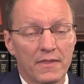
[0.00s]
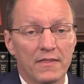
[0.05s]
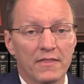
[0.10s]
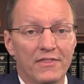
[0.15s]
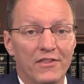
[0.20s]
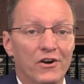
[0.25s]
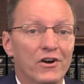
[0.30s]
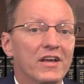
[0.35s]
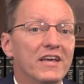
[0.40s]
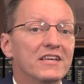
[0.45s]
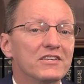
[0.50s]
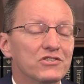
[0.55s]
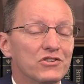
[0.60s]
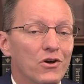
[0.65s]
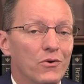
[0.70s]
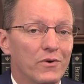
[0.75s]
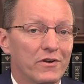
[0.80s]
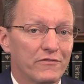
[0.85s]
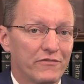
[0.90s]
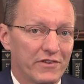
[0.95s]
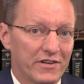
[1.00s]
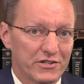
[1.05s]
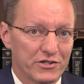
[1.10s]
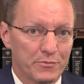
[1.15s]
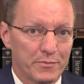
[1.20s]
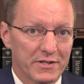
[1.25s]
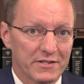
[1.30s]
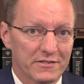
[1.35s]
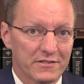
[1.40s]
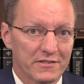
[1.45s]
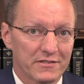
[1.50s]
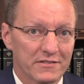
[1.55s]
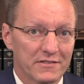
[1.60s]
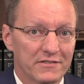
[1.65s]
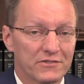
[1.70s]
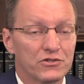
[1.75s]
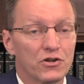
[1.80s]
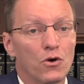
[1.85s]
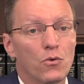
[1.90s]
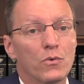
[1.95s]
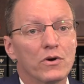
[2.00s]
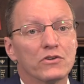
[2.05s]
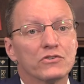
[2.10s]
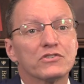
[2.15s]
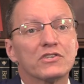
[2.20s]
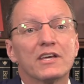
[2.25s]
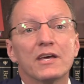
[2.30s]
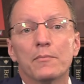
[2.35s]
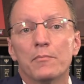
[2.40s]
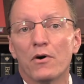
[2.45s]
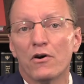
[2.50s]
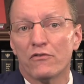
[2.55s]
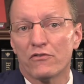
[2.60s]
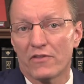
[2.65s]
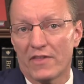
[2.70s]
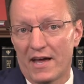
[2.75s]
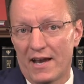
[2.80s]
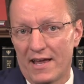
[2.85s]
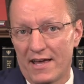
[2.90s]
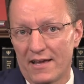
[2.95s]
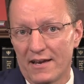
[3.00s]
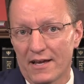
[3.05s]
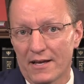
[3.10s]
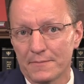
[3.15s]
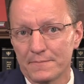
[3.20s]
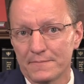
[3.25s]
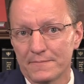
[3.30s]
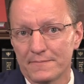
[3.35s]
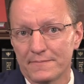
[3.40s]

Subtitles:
there is no unfinished business, so we'll skip over that heading.